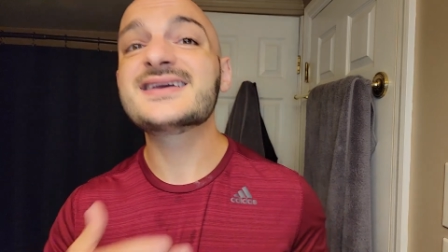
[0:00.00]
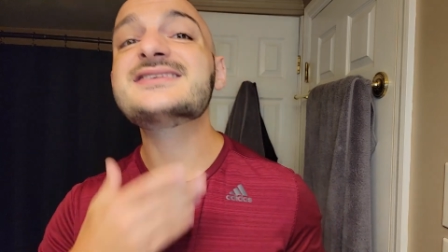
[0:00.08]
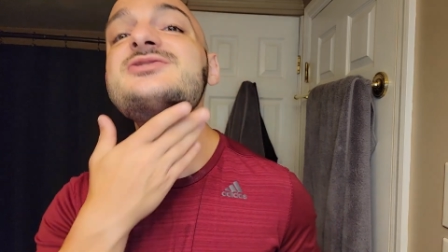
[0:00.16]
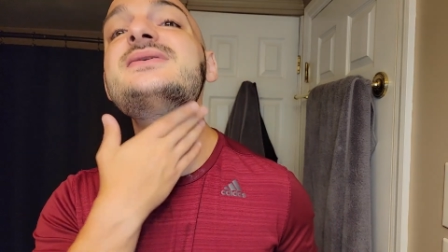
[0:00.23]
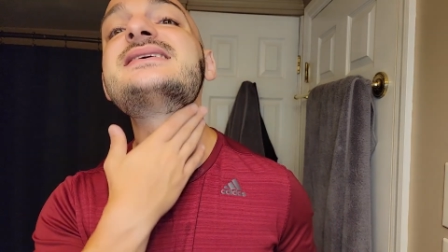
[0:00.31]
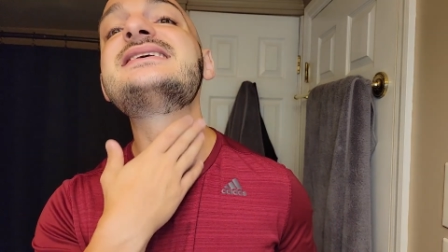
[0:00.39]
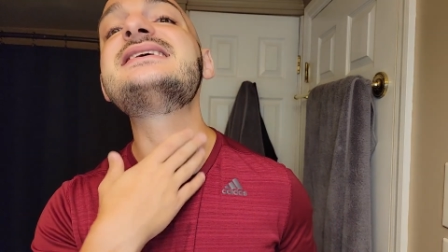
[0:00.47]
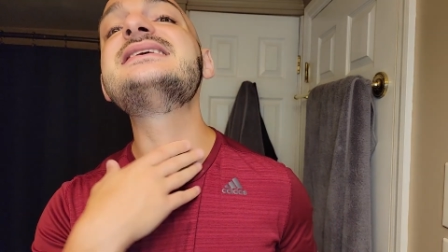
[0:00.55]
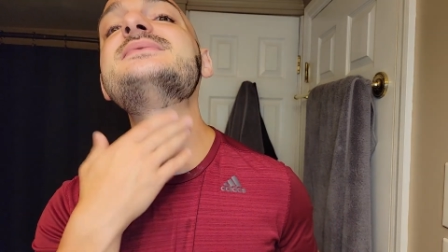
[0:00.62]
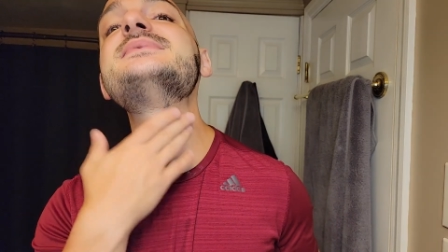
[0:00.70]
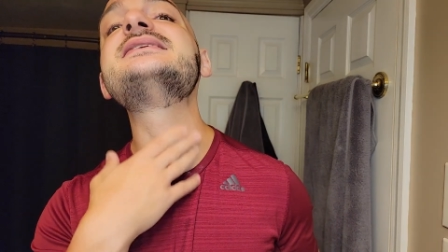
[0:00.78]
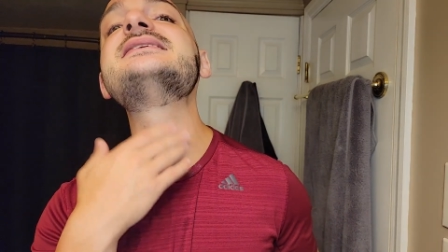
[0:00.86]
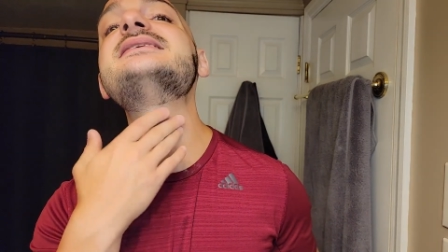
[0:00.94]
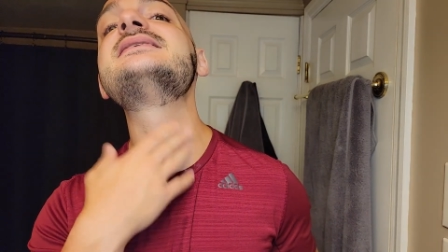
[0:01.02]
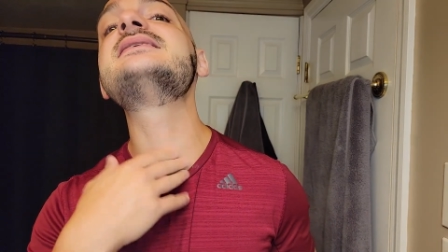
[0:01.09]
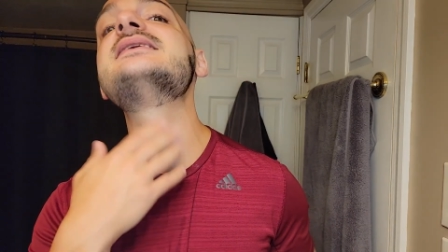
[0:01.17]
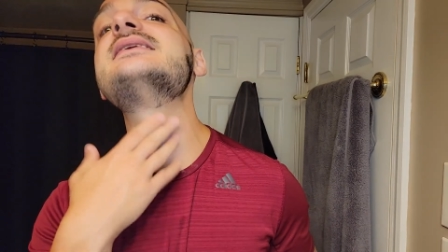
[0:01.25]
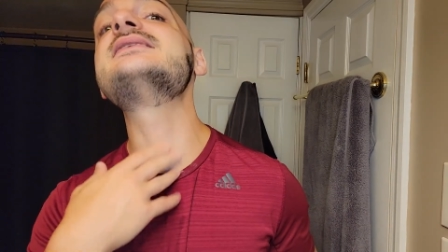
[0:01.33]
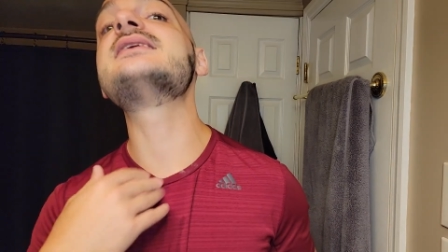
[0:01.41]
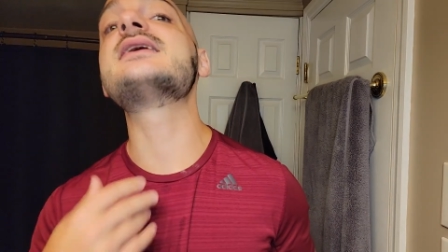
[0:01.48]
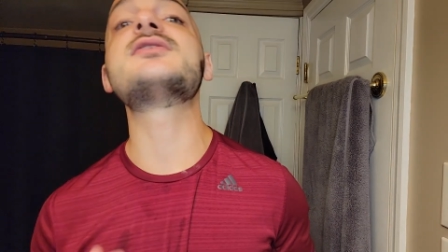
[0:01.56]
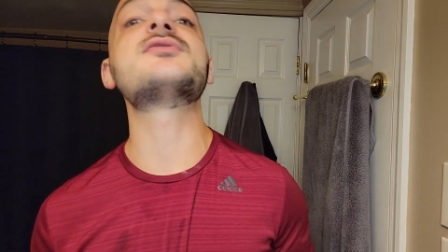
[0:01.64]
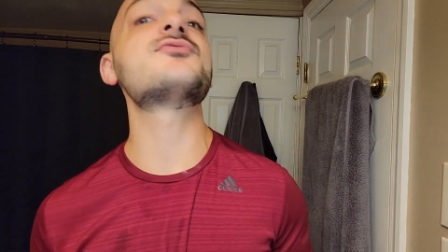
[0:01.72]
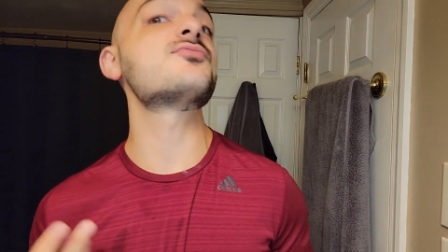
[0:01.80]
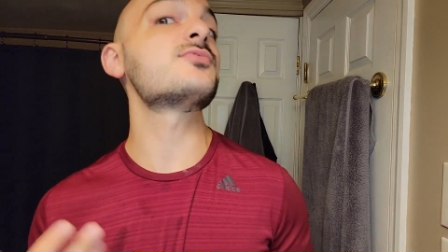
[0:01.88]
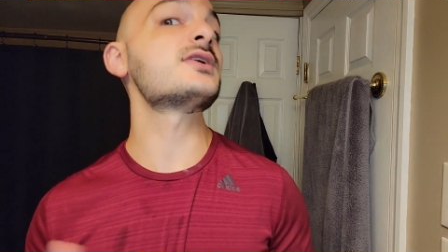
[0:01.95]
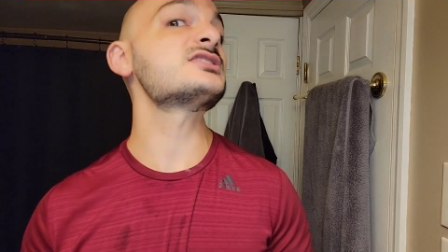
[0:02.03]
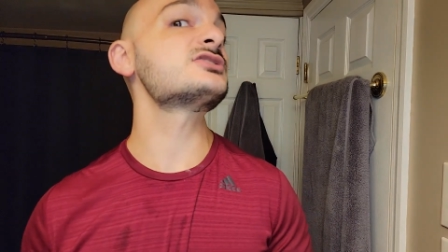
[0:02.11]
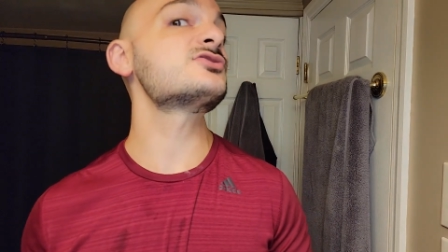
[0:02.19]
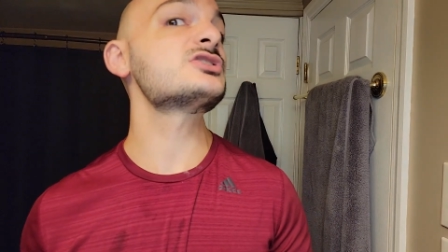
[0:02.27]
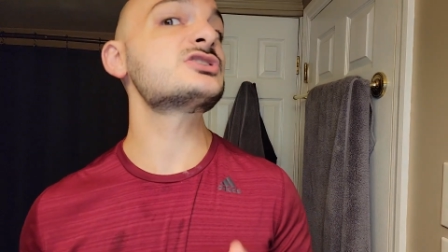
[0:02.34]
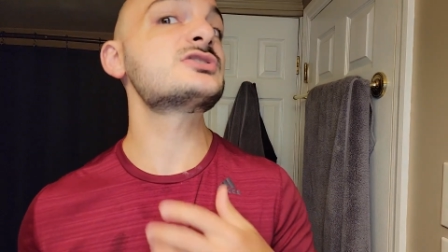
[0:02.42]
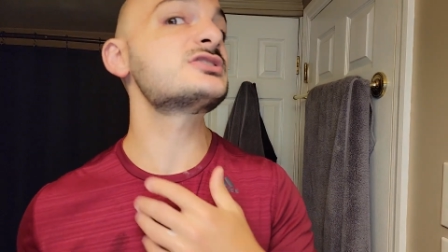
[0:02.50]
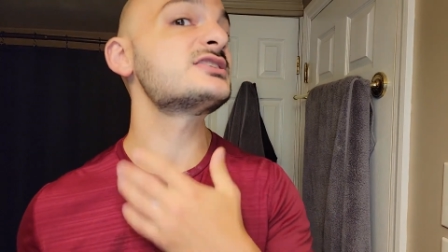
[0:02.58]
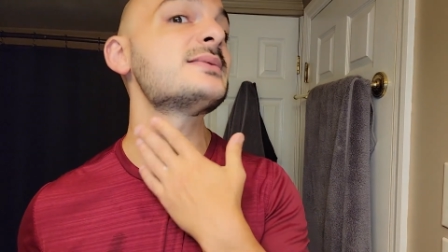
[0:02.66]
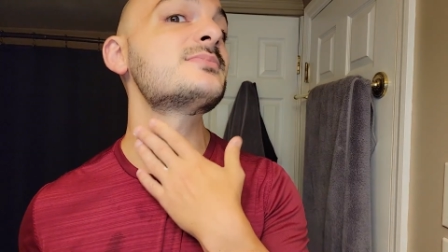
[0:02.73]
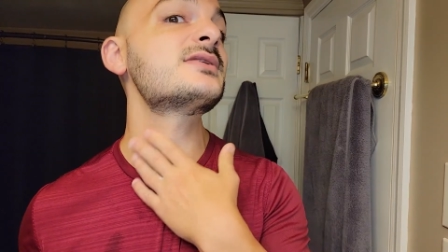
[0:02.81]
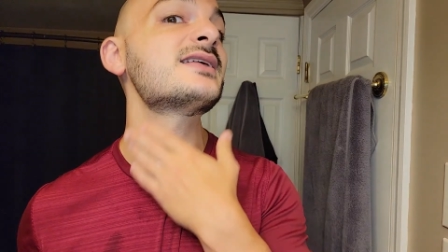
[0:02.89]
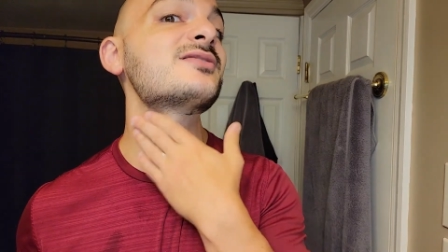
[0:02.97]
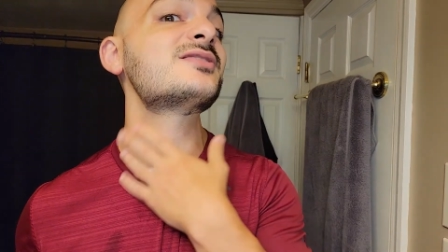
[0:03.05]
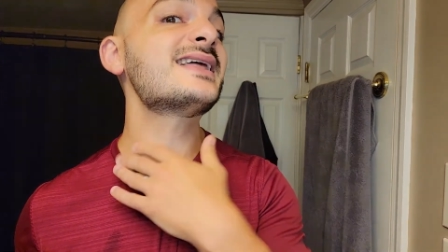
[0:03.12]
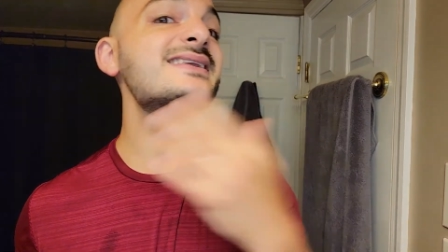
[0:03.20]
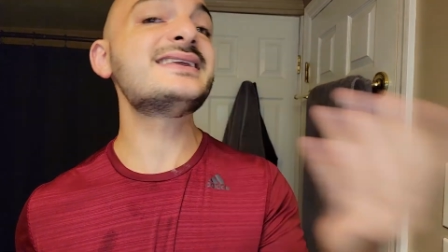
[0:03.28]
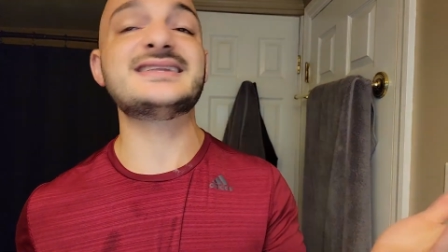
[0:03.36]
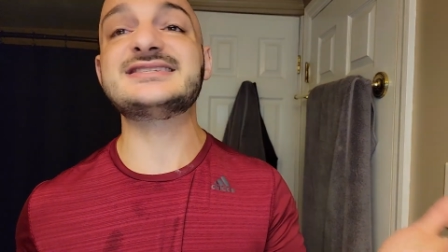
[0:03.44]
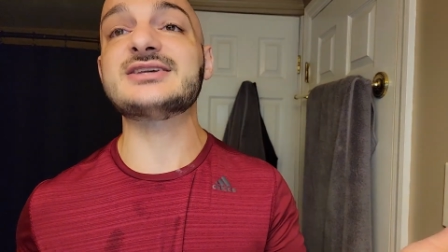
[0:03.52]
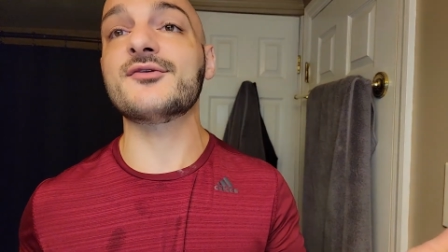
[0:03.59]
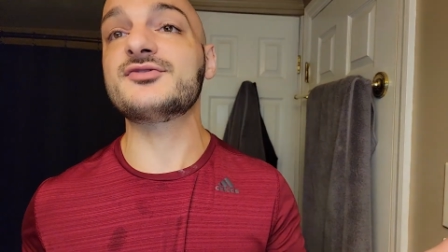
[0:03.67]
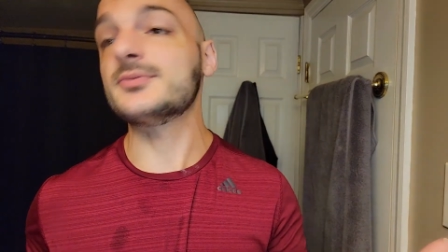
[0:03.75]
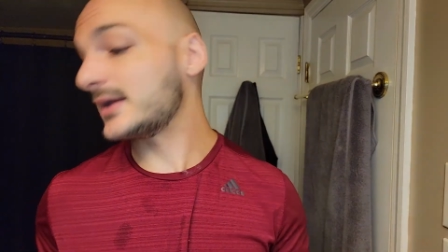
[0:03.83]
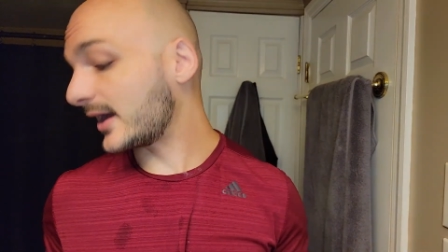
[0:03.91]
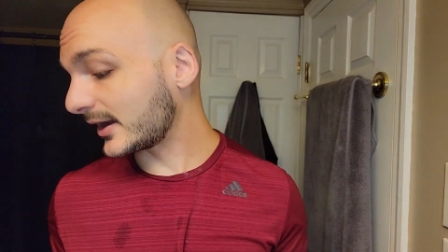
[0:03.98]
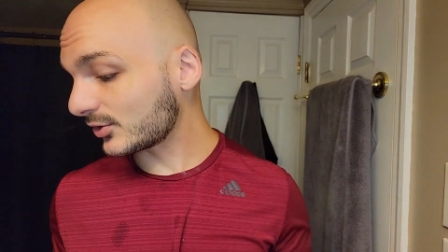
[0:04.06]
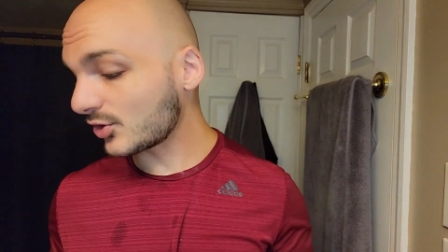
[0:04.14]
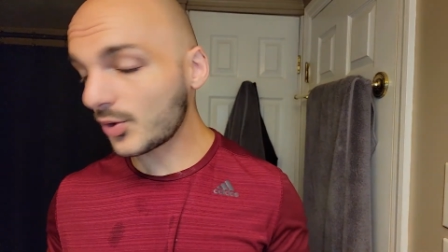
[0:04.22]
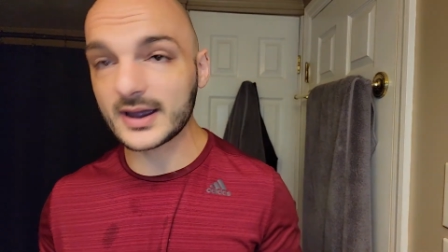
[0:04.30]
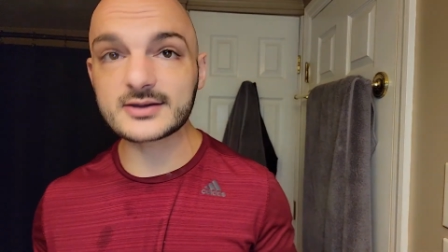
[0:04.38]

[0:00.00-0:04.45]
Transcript: So I came in and then this just seemed, it lended itself to me. I don't know why.